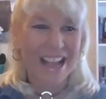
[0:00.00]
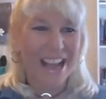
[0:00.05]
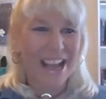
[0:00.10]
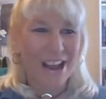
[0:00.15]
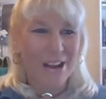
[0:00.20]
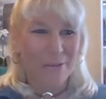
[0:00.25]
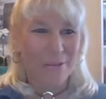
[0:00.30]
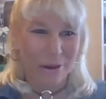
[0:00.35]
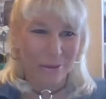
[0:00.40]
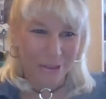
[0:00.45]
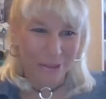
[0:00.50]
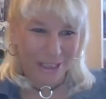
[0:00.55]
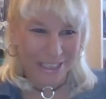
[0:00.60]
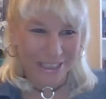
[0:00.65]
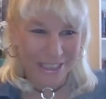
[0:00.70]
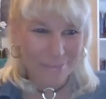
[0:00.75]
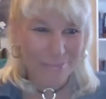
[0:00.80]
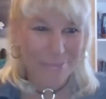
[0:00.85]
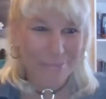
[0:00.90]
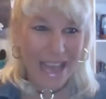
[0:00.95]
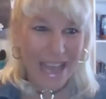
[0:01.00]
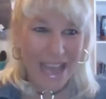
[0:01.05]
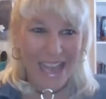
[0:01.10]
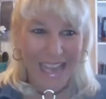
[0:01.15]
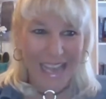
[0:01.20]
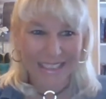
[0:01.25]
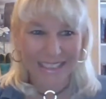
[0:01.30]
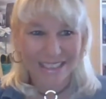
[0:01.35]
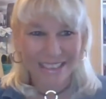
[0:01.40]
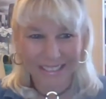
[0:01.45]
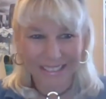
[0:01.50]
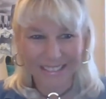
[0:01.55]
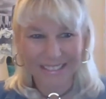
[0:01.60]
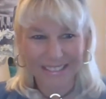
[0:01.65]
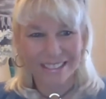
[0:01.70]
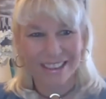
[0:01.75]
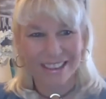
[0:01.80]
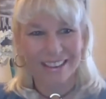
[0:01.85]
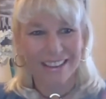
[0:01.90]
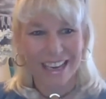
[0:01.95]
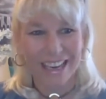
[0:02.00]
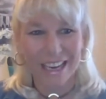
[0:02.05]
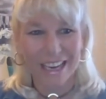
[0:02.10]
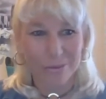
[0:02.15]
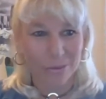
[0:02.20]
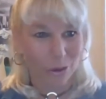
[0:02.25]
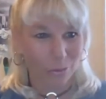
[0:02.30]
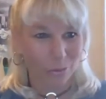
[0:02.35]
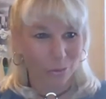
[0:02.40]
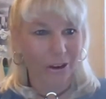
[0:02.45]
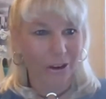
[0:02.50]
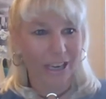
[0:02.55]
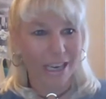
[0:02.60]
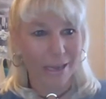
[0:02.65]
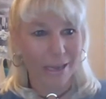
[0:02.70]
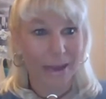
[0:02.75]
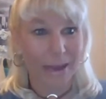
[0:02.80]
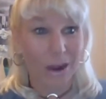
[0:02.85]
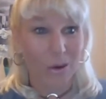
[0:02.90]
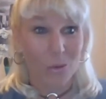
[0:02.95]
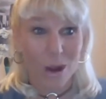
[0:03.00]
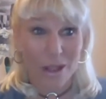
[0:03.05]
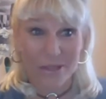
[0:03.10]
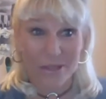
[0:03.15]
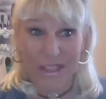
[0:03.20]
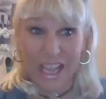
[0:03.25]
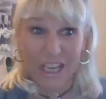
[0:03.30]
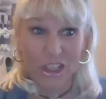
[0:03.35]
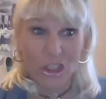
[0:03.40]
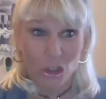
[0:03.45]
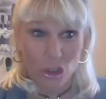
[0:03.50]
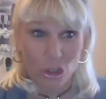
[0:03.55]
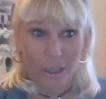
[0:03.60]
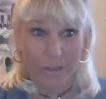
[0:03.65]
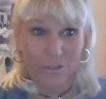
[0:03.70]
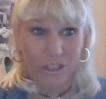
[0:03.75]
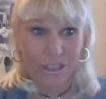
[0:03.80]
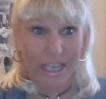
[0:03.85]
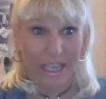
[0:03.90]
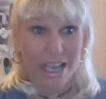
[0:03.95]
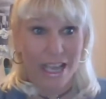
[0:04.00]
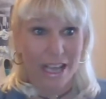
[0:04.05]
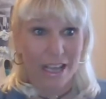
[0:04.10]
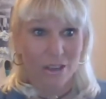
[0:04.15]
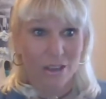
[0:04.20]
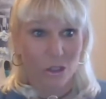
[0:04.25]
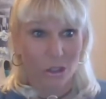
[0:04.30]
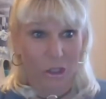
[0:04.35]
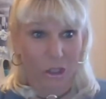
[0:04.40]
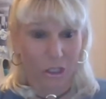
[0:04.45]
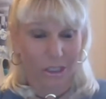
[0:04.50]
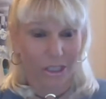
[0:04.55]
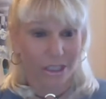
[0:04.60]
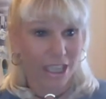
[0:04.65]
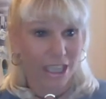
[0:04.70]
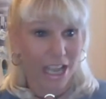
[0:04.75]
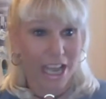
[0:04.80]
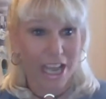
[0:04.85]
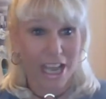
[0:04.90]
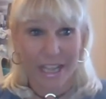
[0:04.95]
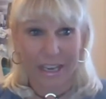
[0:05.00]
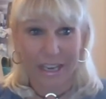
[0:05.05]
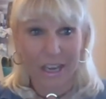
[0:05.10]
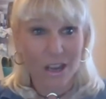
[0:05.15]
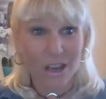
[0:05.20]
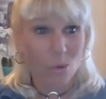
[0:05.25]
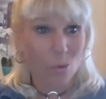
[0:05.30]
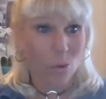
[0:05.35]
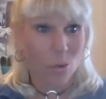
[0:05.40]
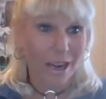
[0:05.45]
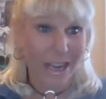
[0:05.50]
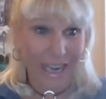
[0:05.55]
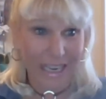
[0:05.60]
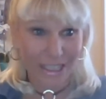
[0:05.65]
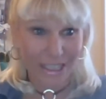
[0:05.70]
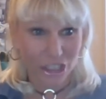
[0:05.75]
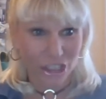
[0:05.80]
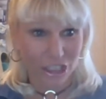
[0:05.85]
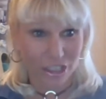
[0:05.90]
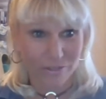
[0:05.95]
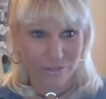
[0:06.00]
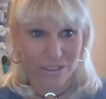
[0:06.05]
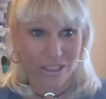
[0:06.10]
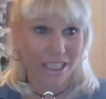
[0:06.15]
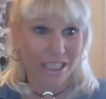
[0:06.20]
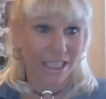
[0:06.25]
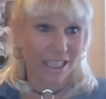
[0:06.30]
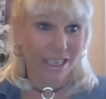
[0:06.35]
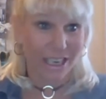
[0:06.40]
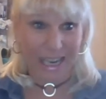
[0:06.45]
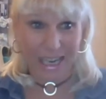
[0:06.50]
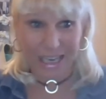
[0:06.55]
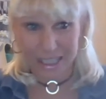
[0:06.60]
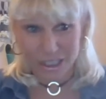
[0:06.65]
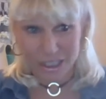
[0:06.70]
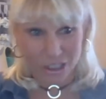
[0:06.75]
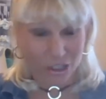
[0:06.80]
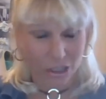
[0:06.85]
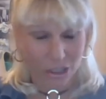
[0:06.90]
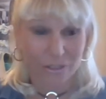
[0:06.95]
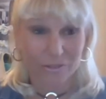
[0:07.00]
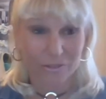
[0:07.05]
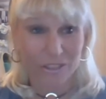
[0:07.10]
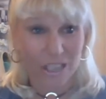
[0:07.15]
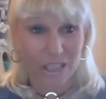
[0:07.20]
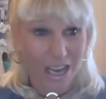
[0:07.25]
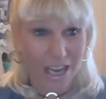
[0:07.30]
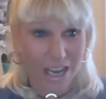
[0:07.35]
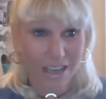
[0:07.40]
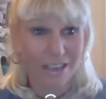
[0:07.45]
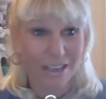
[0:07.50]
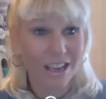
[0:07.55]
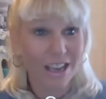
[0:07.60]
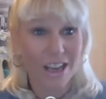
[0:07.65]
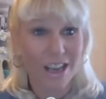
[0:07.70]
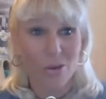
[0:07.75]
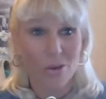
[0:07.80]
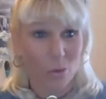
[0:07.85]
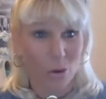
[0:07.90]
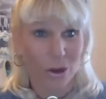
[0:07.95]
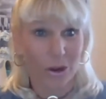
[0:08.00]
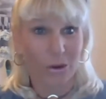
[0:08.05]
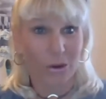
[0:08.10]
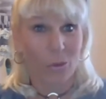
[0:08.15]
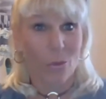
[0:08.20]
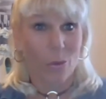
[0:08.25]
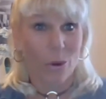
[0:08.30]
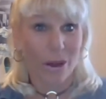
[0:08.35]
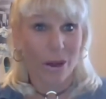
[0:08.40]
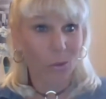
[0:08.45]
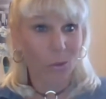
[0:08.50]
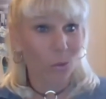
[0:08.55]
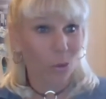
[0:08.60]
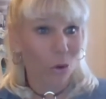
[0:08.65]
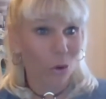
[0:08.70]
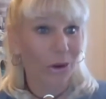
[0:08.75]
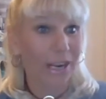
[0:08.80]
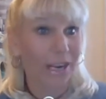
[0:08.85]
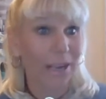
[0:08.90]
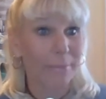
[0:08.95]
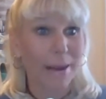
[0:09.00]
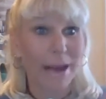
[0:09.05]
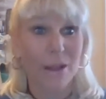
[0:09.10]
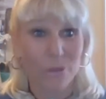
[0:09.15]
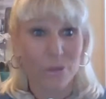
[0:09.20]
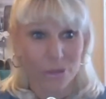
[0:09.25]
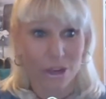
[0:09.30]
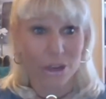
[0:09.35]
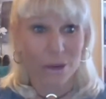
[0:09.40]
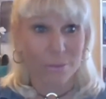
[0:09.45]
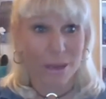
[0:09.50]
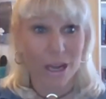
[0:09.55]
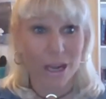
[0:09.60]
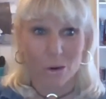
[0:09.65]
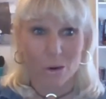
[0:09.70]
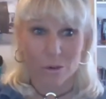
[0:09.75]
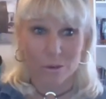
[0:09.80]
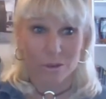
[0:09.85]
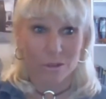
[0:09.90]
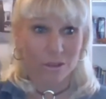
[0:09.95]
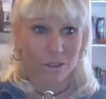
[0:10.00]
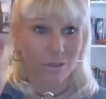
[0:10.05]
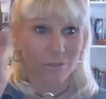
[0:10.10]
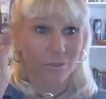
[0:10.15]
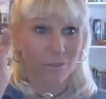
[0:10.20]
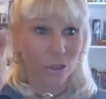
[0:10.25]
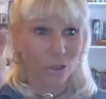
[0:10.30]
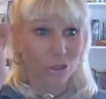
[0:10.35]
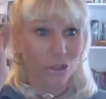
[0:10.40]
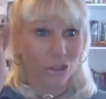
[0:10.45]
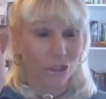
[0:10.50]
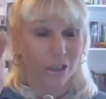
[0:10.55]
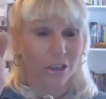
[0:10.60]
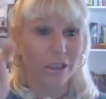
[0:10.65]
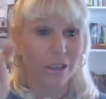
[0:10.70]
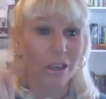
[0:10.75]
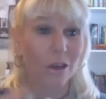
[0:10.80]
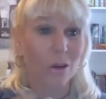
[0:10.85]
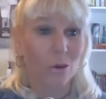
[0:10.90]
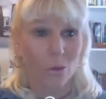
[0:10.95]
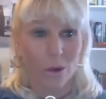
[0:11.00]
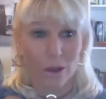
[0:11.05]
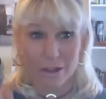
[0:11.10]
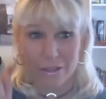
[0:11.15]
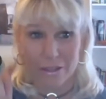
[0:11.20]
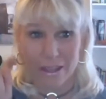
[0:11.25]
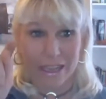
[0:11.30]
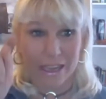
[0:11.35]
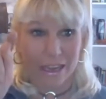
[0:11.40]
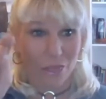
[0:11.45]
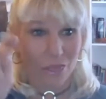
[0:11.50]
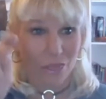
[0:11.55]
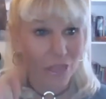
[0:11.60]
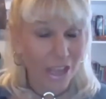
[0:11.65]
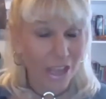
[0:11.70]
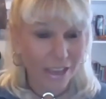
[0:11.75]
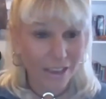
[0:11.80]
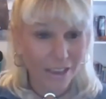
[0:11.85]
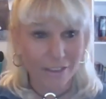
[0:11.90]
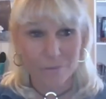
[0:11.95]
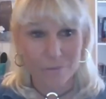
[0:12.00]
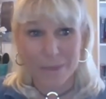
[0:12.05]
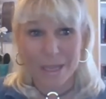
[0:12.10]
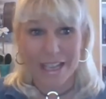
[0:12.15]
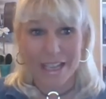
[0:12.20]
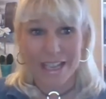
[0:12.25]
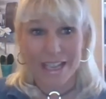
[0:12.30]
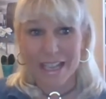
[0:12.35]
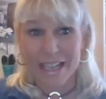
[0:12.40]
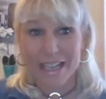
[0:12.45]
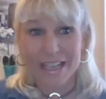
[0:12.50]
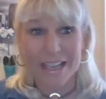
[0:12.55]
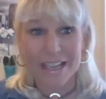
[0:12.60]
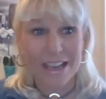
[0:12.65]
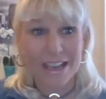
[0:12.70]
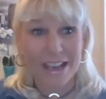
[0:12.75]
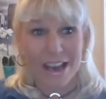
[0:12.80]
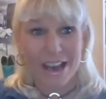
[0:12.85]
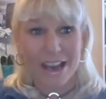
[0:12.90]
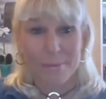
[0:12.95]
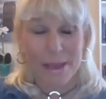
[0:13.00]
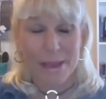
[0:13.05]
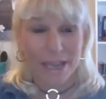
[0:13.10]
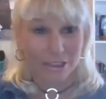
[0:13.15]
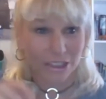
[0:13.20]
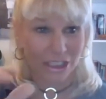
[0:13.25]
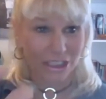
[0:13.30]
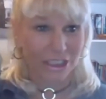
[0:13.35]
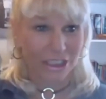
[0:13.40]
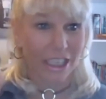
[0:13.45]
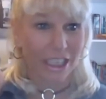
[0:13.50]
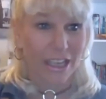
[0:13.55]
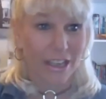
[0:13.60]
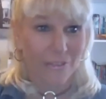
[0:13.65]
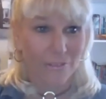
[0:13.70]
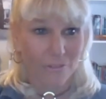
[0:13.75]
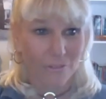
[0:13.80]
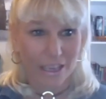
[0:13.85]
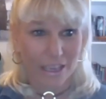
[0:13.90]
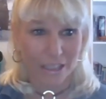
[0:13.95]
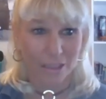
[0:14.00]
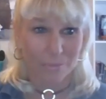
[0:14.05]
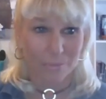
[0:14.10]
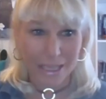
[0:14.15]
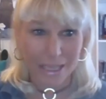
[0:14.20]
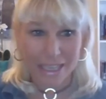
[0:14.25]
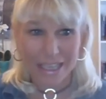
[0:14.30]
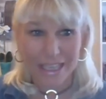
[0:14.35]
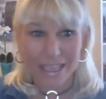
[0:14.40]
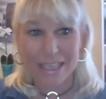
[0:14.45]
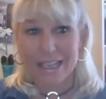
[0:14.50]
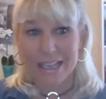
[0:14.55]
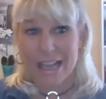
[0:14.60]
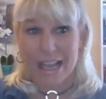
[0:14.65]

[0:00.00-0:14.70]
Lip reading: When we're in the past, all right, we're worrying about what they should have said, could have said, what I should have did, I could have done. We're worrying about their boat, the future. What are they going to think of me? How's this going to affect me?